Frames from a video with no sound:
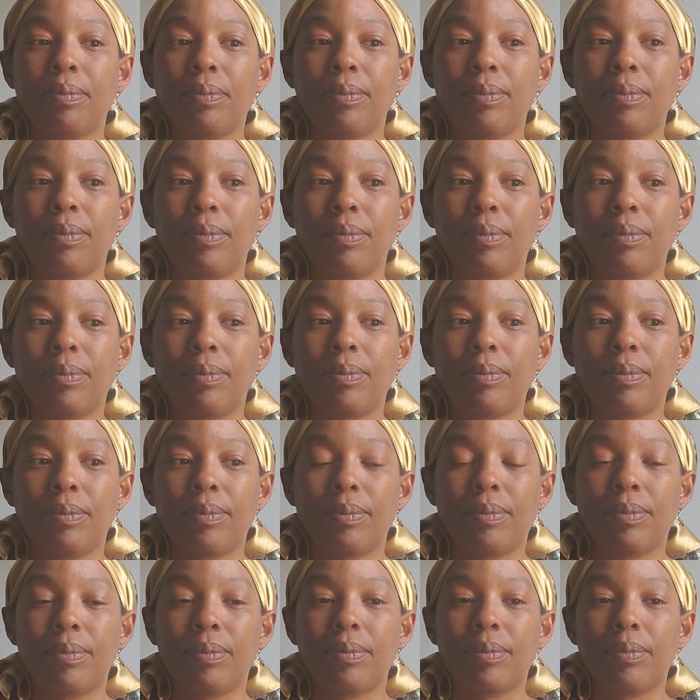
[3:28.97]

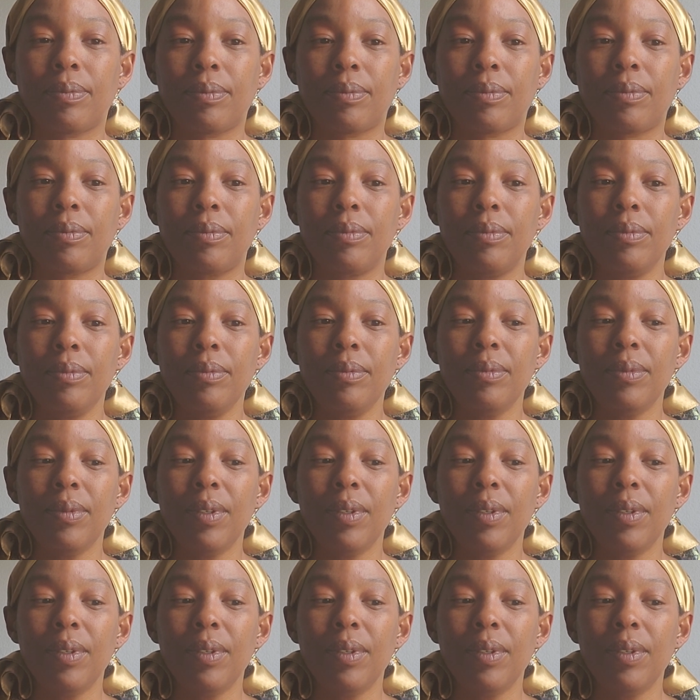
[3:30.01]
No one is speaking in this clip.